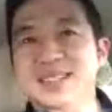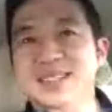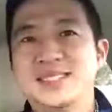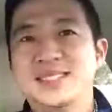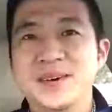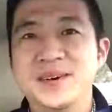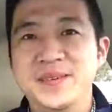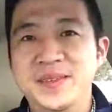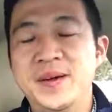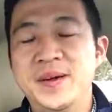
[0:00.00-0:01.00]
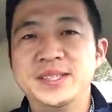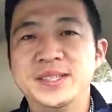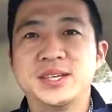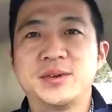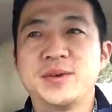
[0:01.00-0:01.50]
So, no, this is a
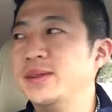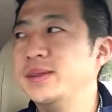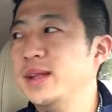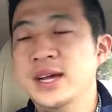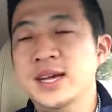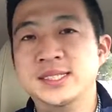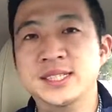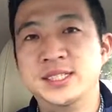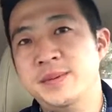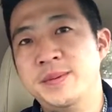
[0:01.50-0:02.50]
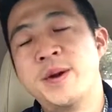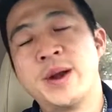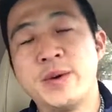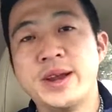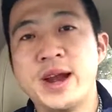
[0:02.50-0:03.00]
great system, or a
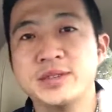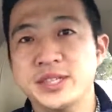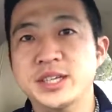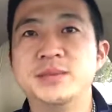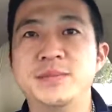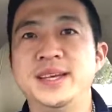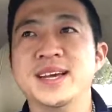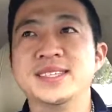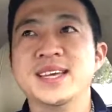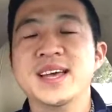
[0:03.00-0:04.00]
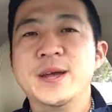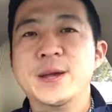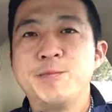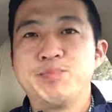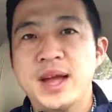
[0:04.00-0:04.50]
great conversation, because
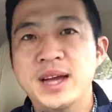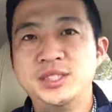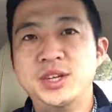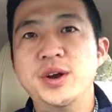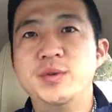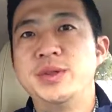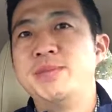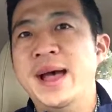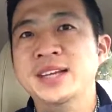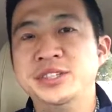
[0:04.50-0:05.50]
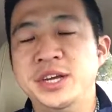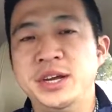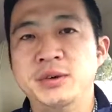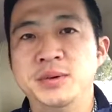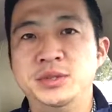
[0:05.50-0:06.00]
I started with batching,
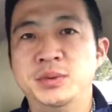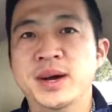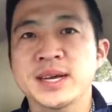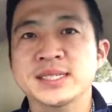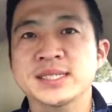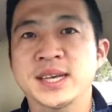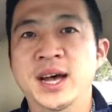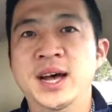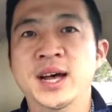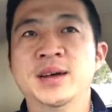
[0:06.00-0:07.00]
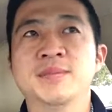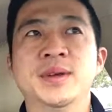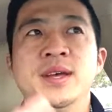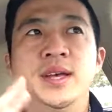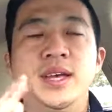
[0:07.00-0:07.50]
which was,
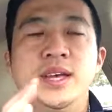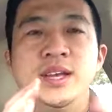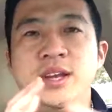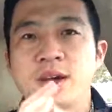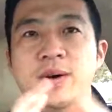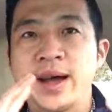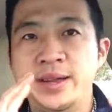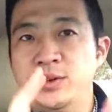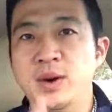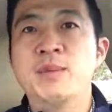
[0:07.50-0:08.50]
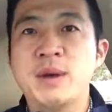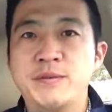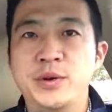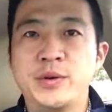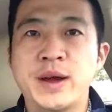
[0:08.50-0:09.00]
I do all my
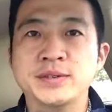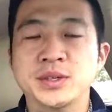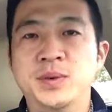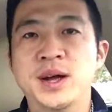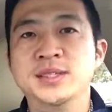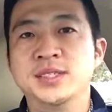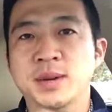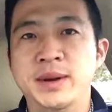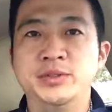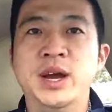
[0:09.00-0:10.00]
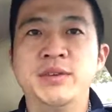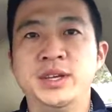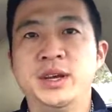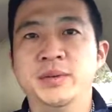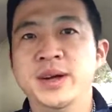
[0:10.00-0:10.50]
photographs at once, all my drafting
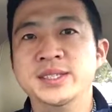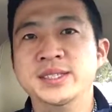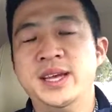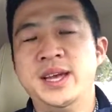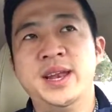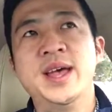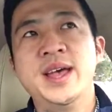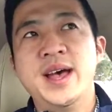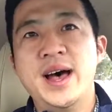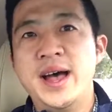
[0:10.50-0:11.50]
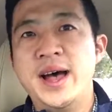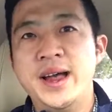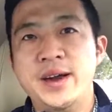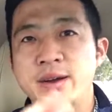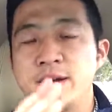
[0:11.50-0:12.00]
at once, and I
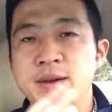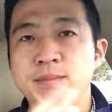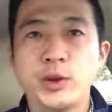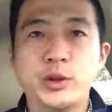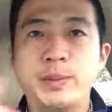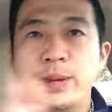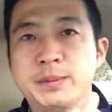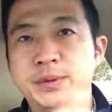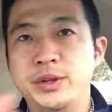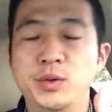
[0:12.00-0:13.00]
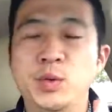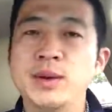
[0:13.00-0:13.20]
hired multiple people to do one